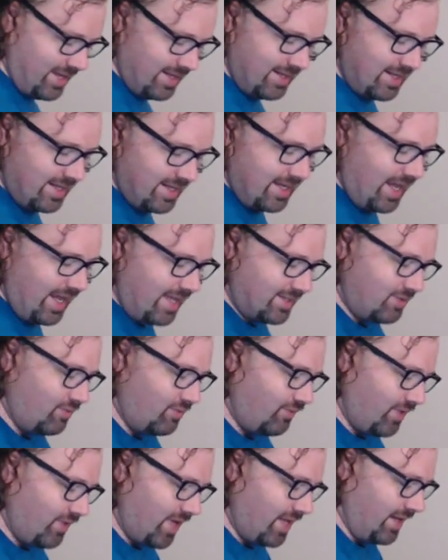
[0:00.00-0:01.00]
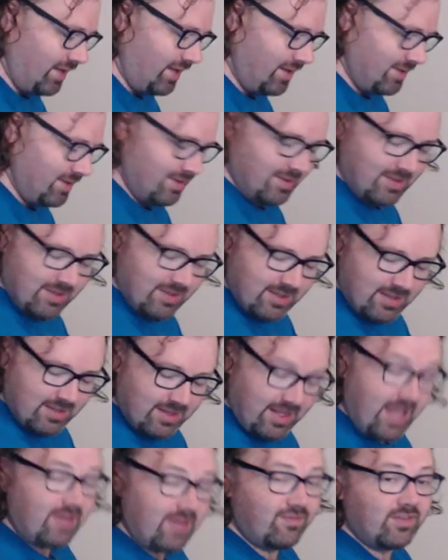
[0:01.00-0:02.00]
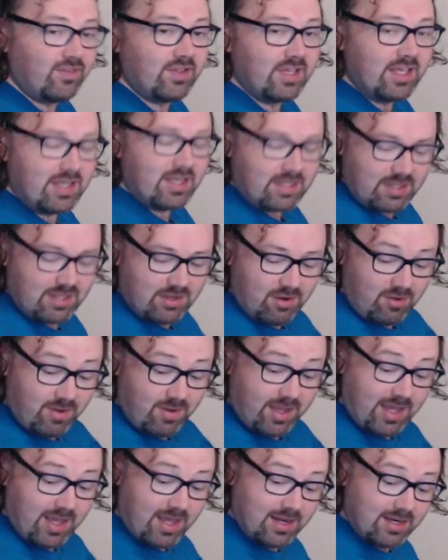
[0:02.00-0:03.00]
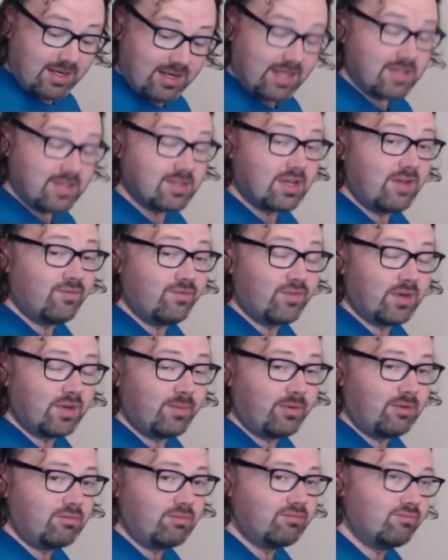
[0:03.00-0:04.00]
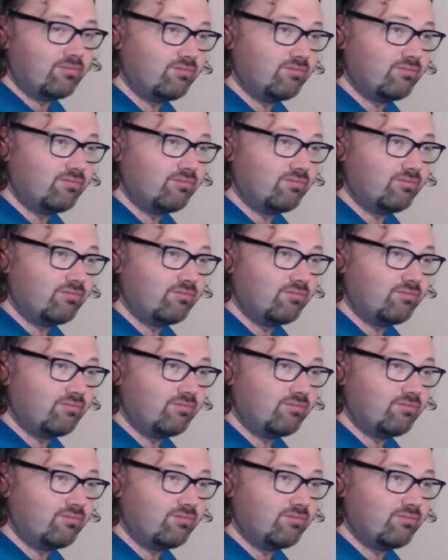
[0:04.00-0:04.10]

not so fun. Thankfully, you know, I had a nice, comfortable,